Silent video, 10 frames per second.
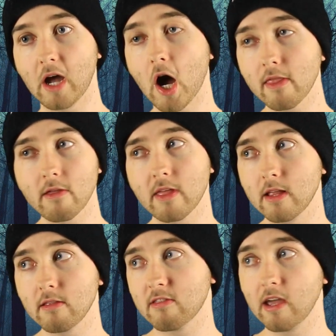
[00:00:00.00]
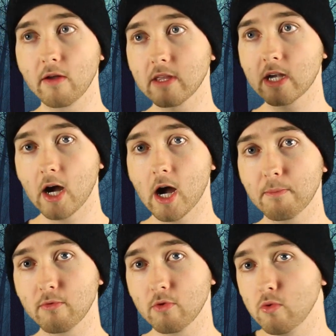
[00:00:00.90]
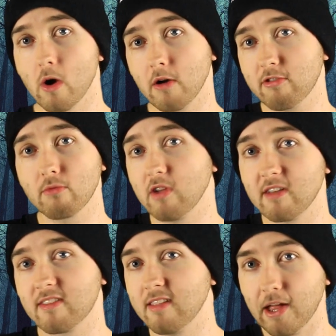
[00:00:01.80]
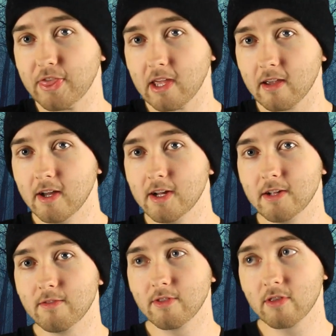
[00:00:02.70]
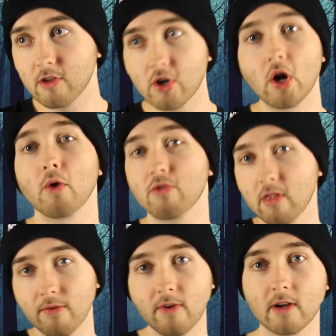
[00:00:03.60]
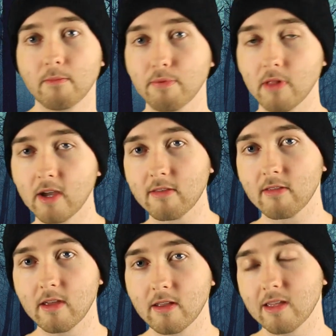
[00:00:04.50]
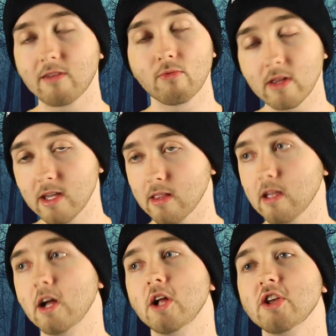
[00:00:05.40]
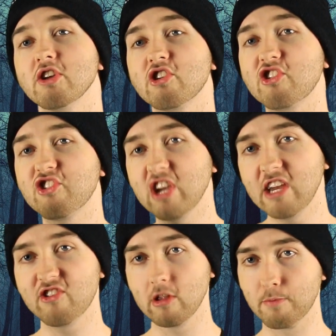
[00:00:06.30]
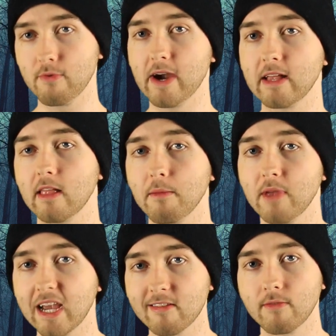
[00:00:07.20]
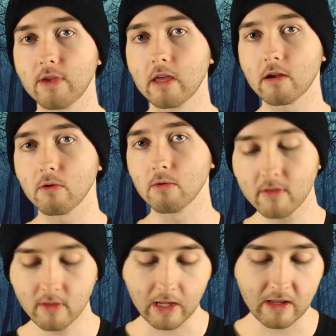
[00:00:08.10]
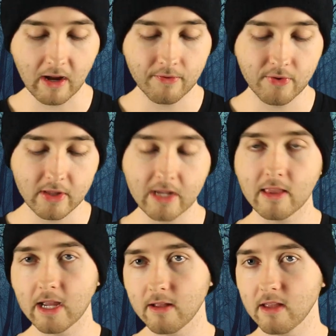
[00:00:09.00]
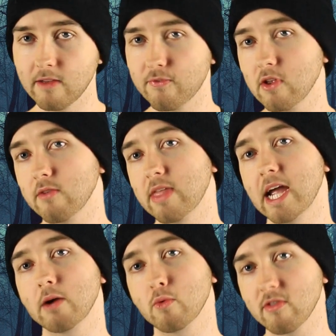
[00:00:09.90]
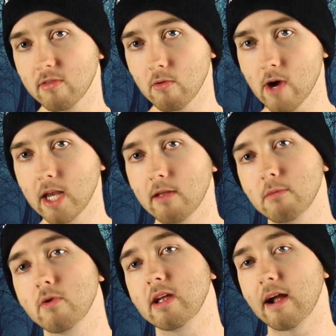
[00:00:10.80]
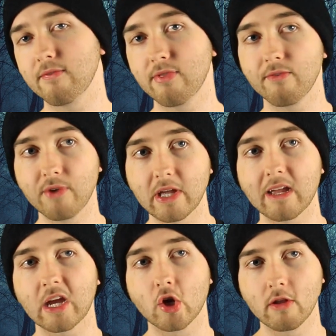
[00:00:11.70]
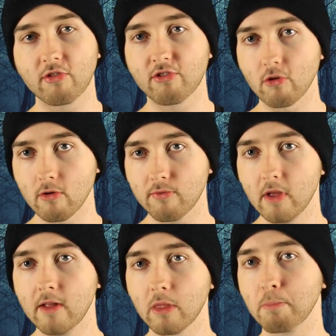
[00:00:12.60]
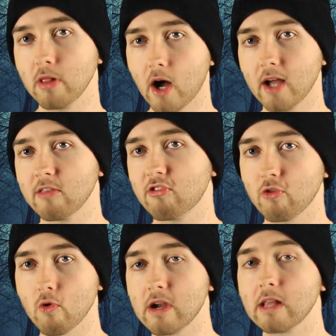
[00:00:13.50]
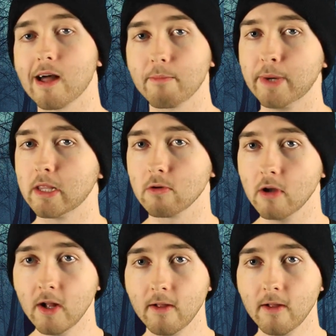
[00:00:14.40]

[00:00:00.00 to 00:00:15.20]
Other than tell the cop, who also does nothing, to go to the fucking place. It's like, really? Like, she should have provided that exit vehicle. Like, I feel like that, if that was the writing of the movie, I feel like it could have served the plot and story a lot better